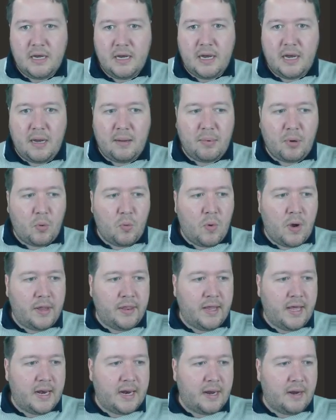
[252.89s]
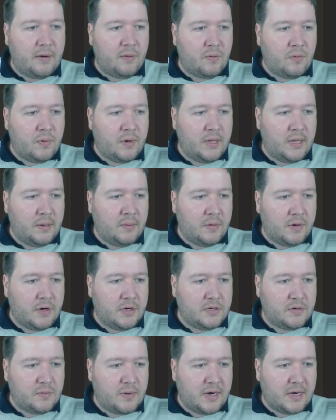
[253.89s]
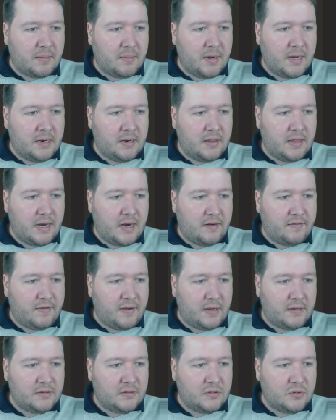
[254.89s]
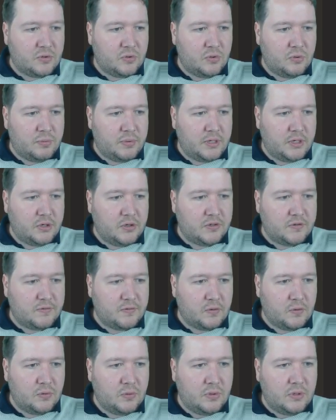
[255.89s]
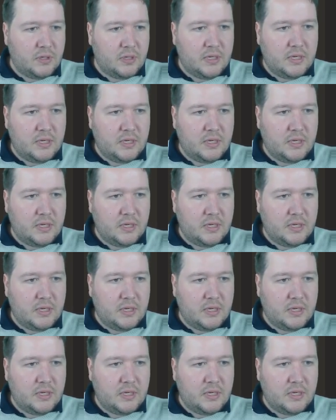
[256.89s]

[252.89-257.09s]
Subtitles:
But one that I really wanted to recommend that I found super useful